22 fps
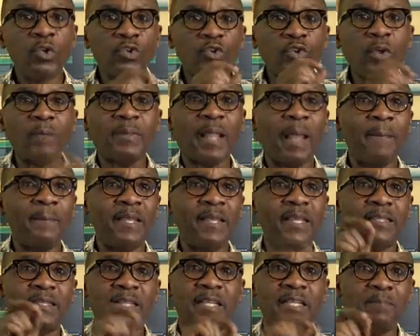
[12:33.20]
Sometimes
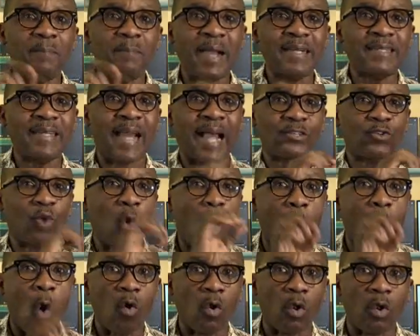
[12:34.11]
it is marked as
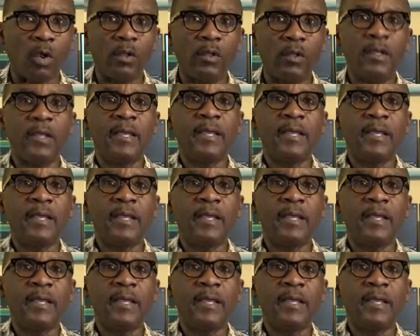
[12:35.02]
all.